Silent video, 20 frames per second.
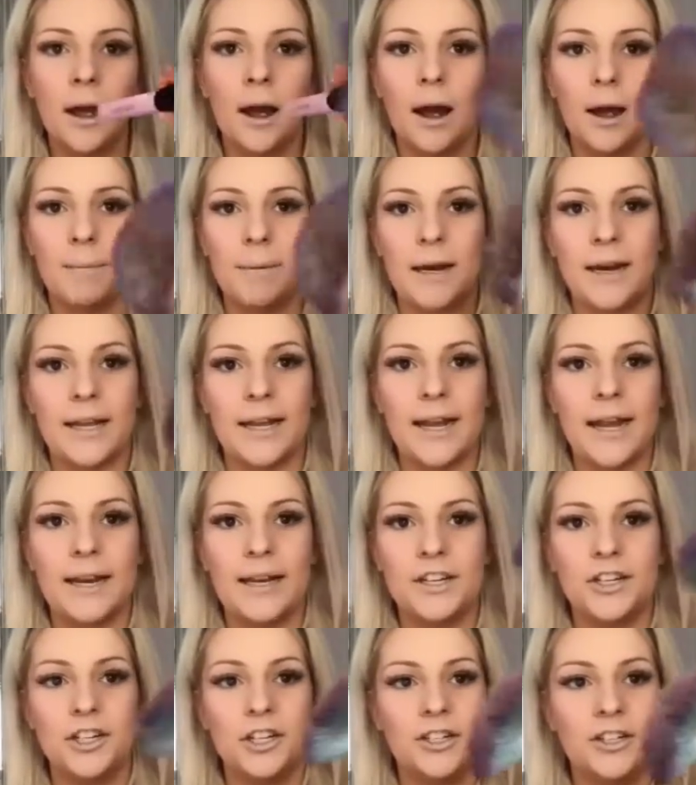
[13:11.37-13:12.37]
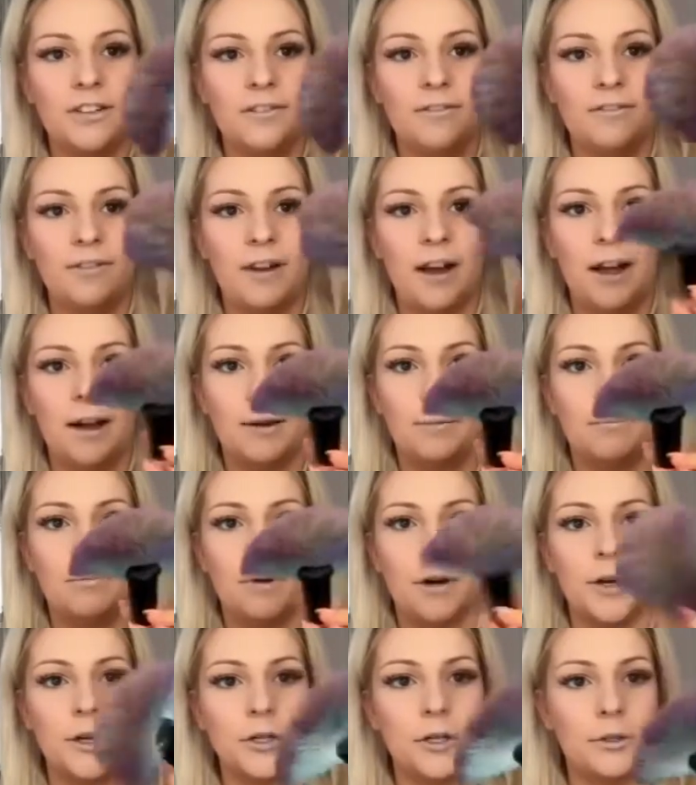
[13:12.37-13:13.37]
And again, it's just a fan
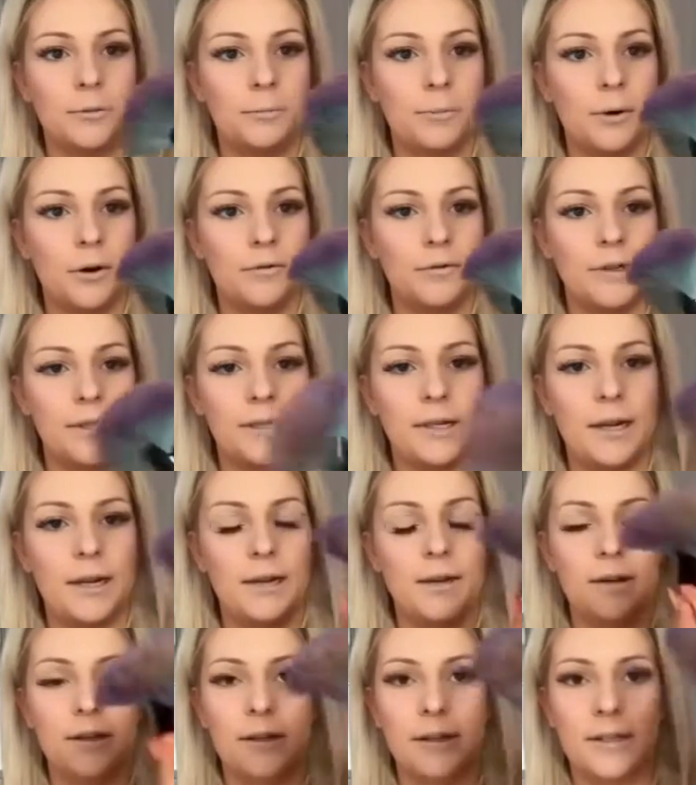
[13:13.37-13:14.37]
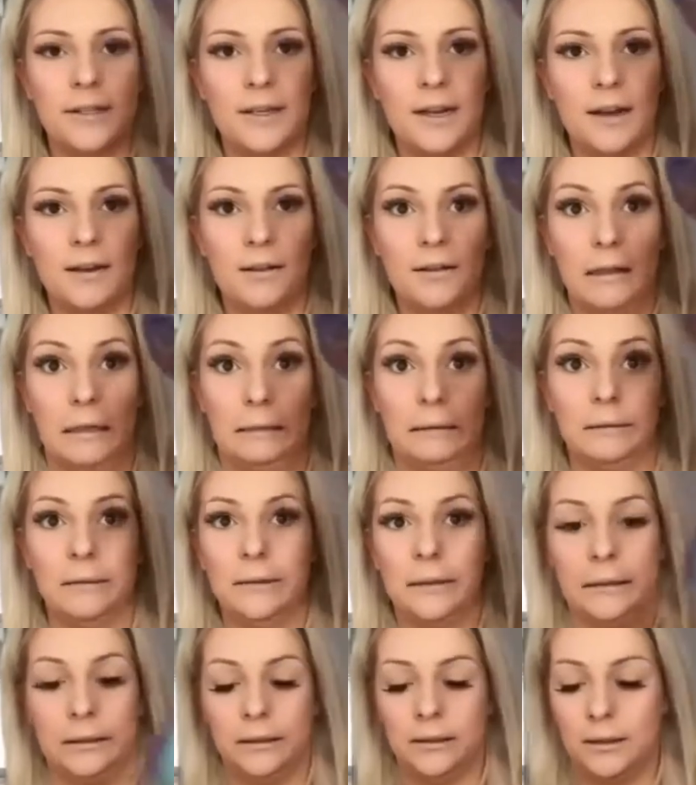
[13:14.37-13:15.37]
brush, but obviously you can tell that
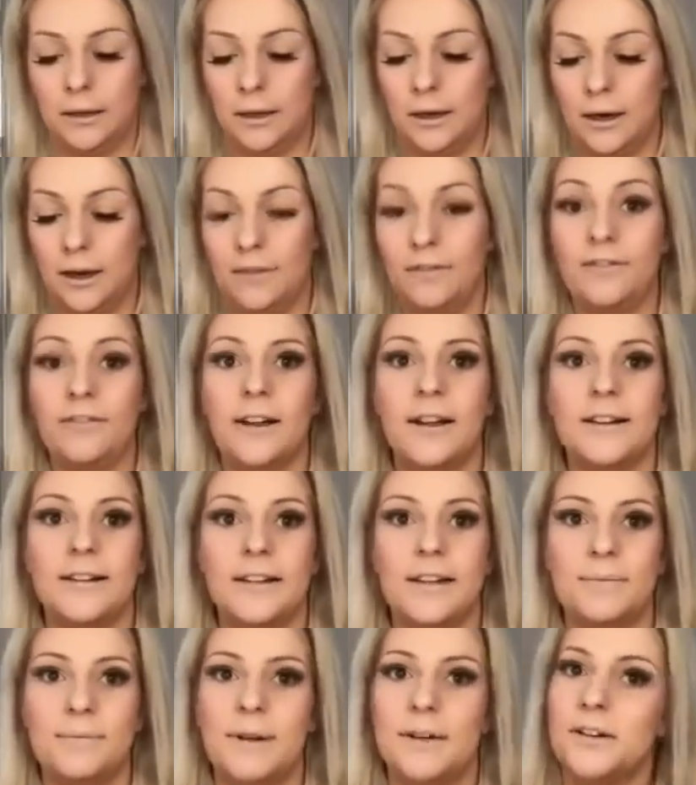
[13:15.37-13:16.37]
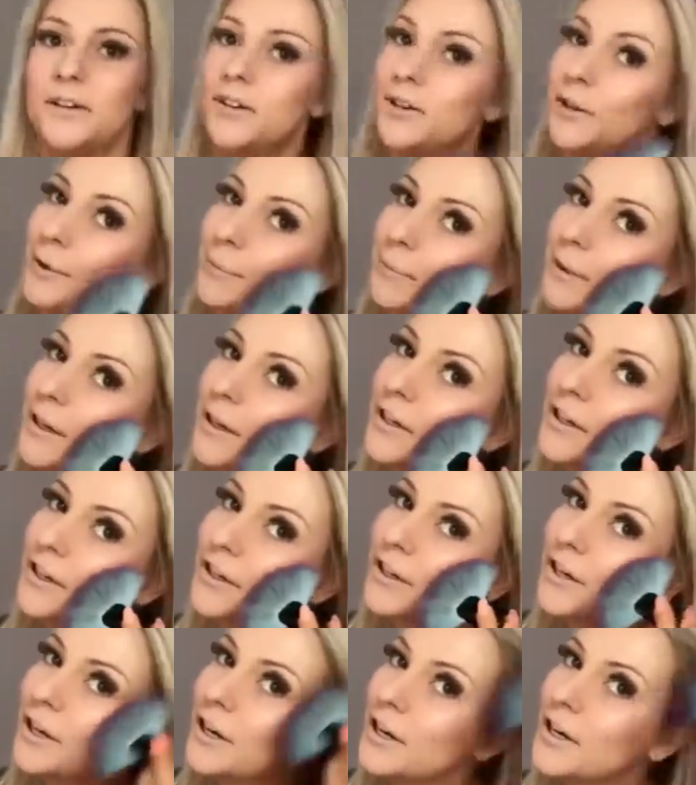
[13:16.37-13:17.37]
I fanned it a bit too
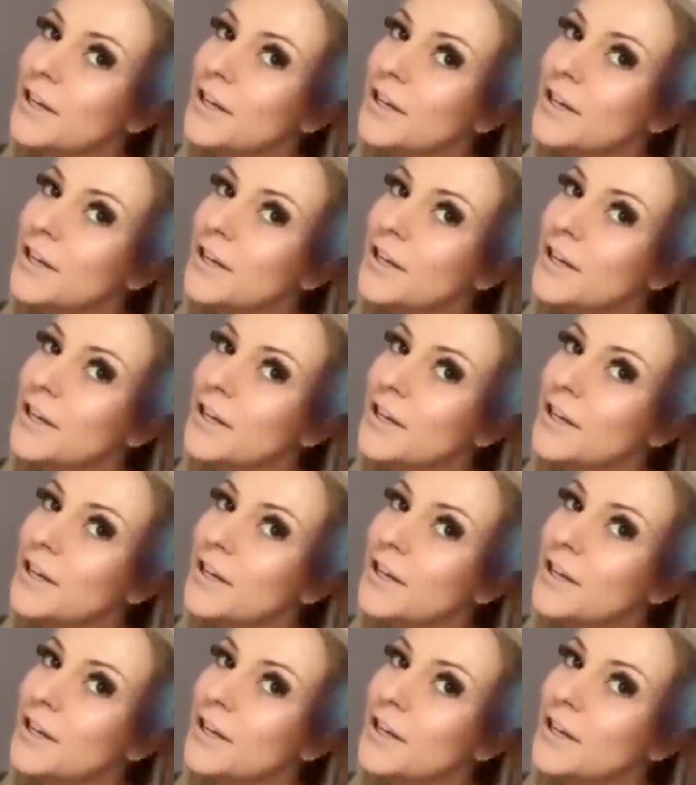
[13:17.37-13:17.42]
much.